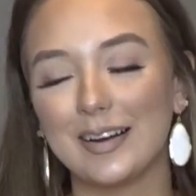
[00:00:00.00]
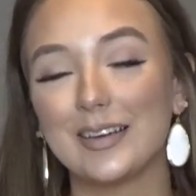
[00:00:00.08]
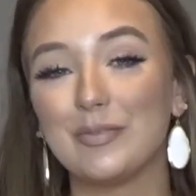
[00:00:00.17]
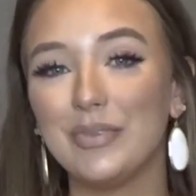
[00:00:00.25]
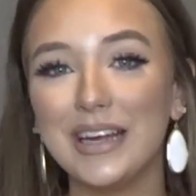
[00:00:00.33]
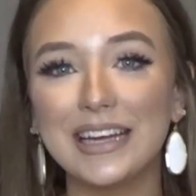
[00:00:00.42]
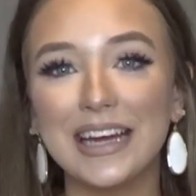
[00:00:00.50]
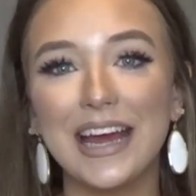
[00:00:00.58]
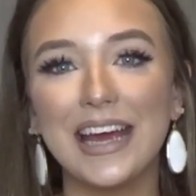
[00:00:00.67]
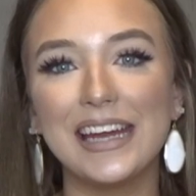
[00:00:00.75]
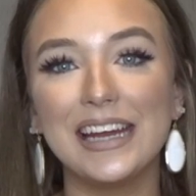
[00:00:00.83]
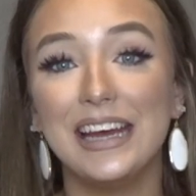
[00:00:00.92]
It's me
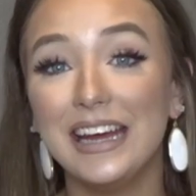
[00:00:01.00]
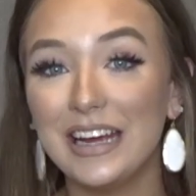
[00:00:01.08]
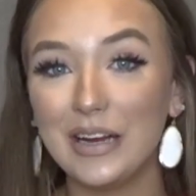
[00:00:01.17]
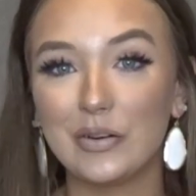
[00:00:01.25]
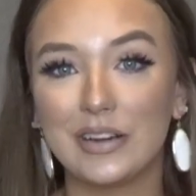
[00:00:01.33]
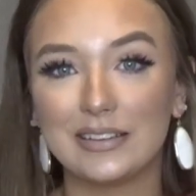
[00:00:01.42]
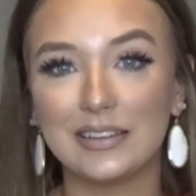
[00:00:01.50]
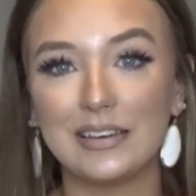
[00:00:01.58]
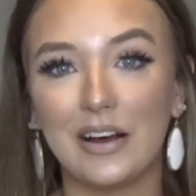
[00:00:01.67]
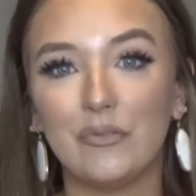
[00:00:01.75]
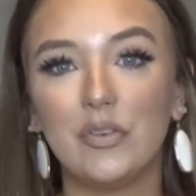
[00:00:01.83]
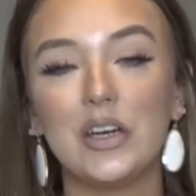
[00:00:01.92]
again, here with a
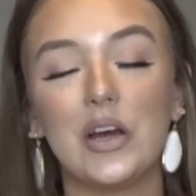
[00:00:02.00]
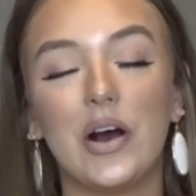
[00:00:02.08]
sit-down video.